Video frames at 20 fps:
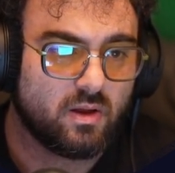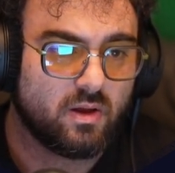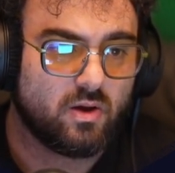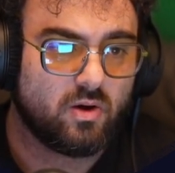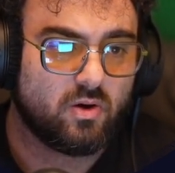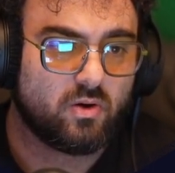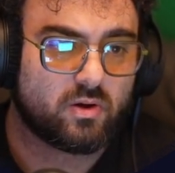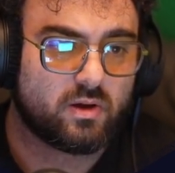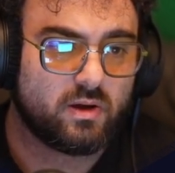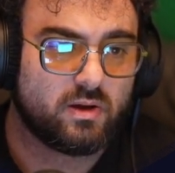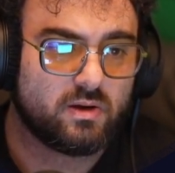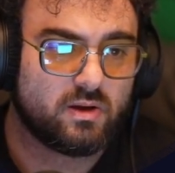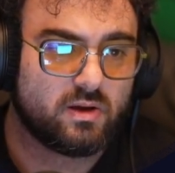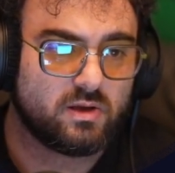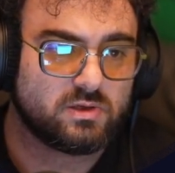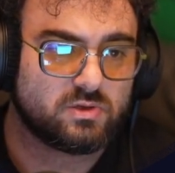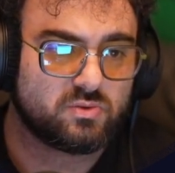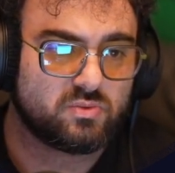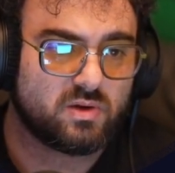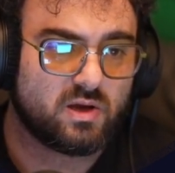Okay,
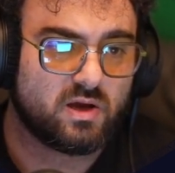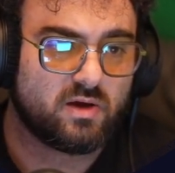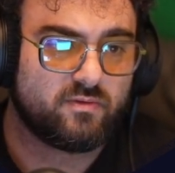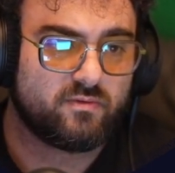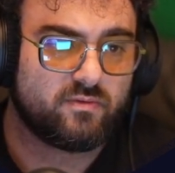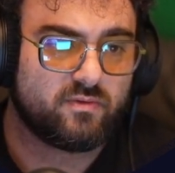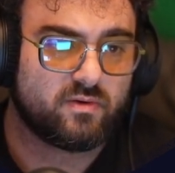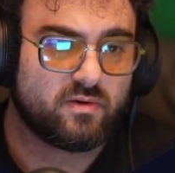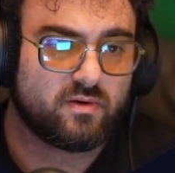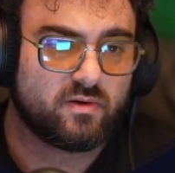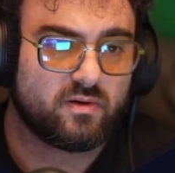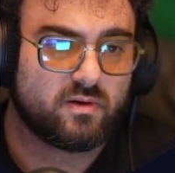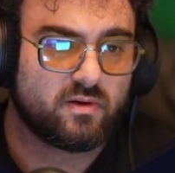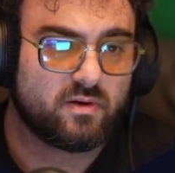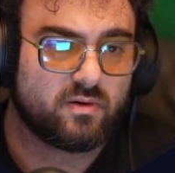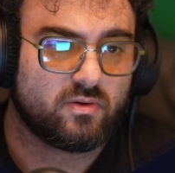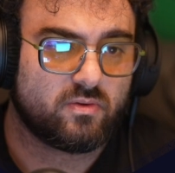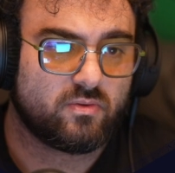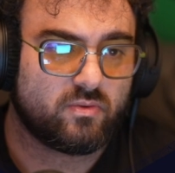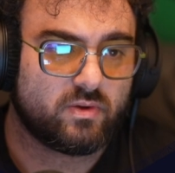nice. We have
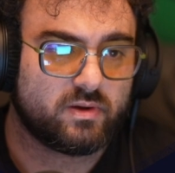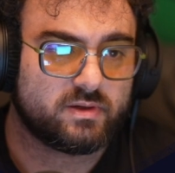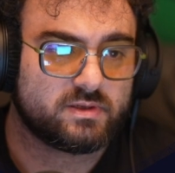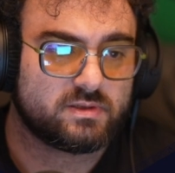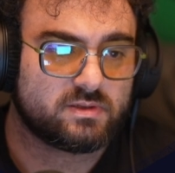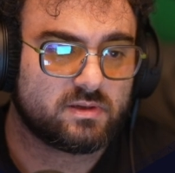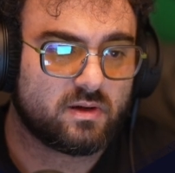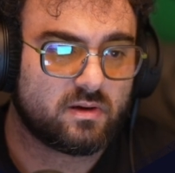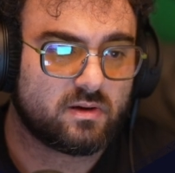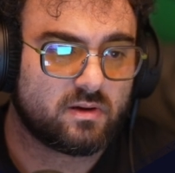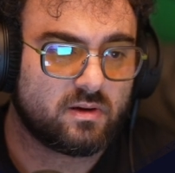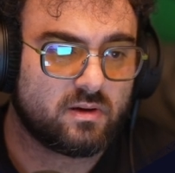1 star.